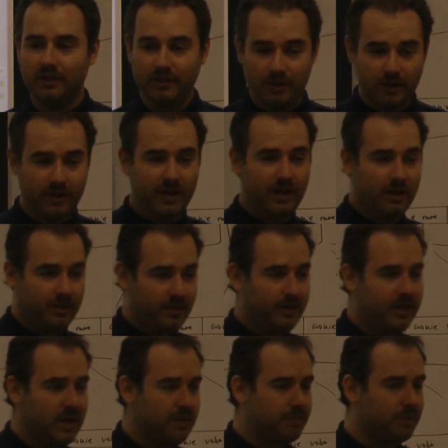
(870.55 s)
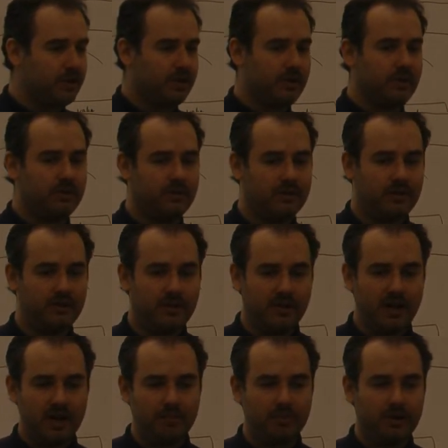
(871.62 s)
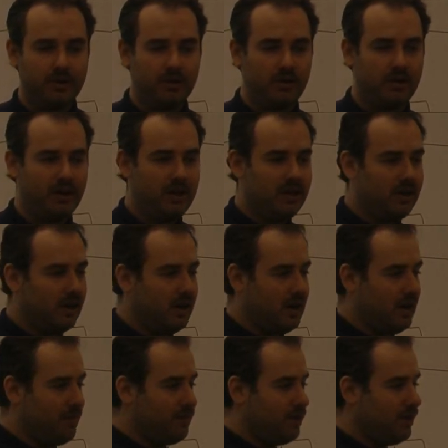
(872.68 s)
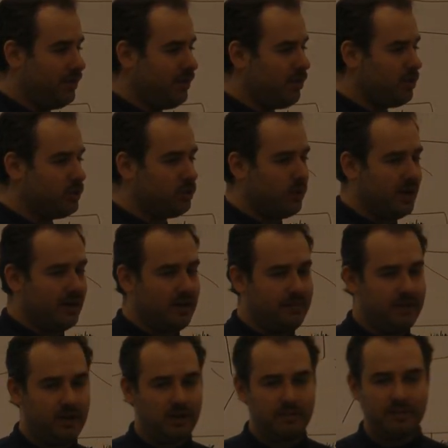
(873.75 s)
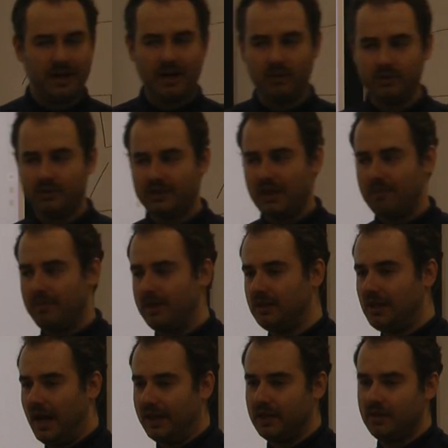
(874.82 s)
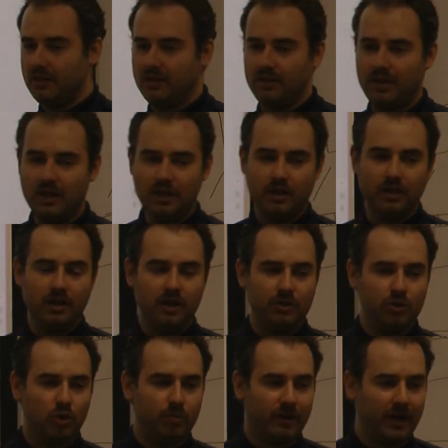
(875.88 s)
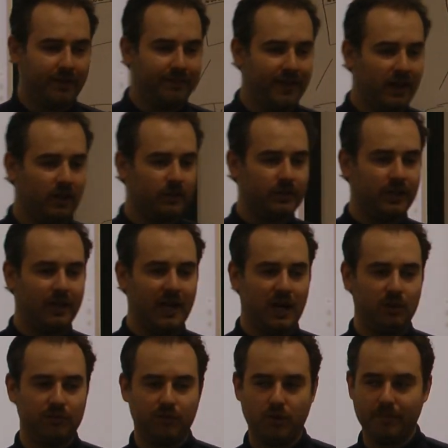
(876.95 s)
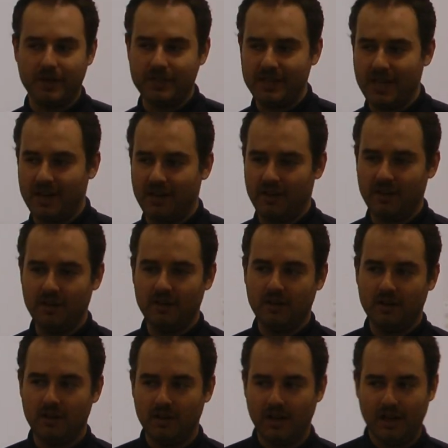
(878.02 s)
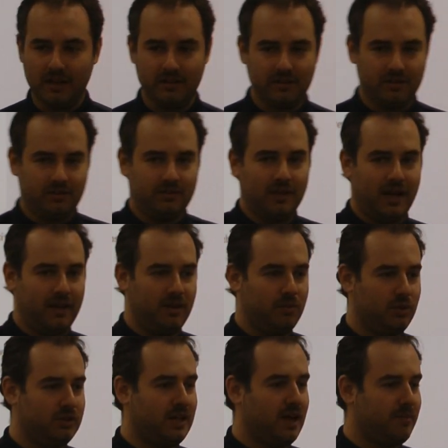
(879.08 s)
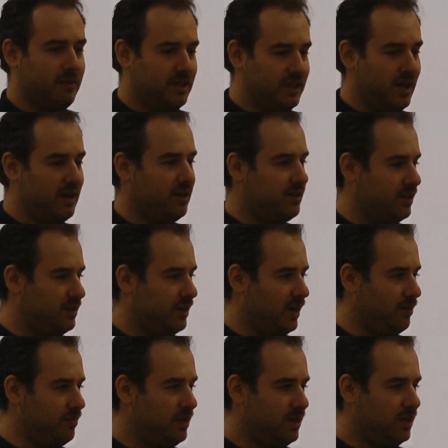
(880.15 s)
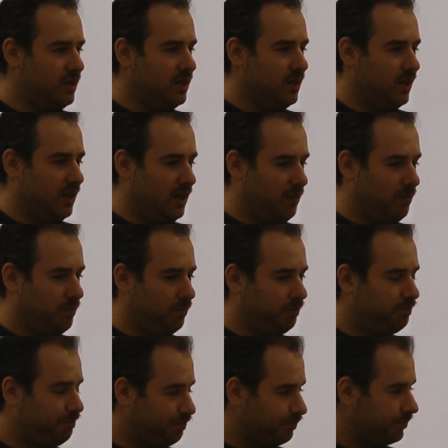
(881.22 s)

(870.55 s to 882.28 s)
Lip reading: They're getting pretty good. They're getting pretty good. There was one email about somebody logging into my faculty account from Montana, and I was not in Montana at the time.